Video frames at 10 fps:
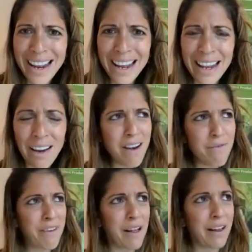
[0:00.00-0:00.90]
It kind of
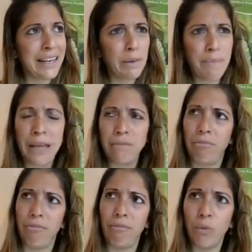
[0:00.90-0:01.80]
felt a little bit
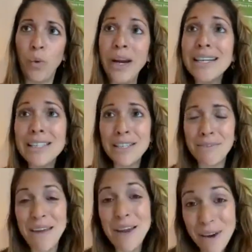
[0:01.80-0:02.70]
weird to
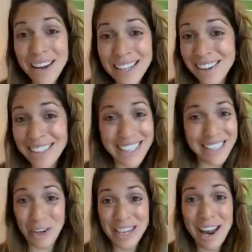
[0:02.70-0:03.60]
me when I started
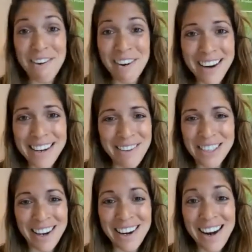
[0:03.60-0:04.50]
doTERRA. I'd never
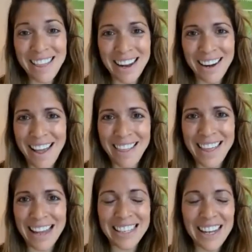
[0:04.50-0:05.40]
done anything like
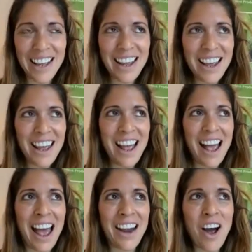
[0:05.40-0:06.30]
this,
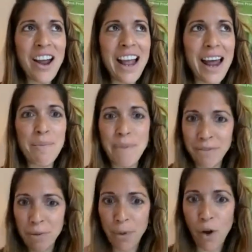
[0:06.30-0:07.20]
and I had a bit of
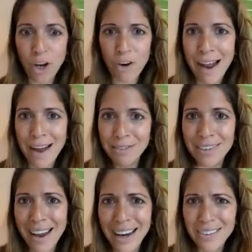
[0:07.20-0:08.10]
a block around
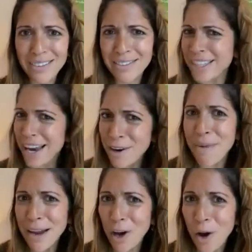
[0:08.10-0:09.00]
like sharing
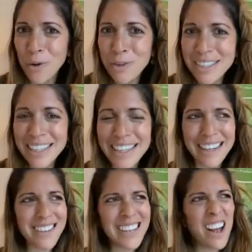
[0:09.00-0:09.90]
my goals, and
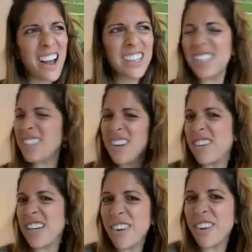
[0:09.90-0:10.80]
I was like, I just don't
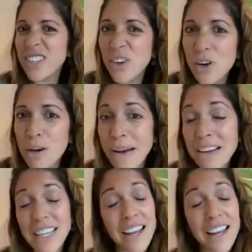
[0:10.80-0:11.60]
really want to talk about it.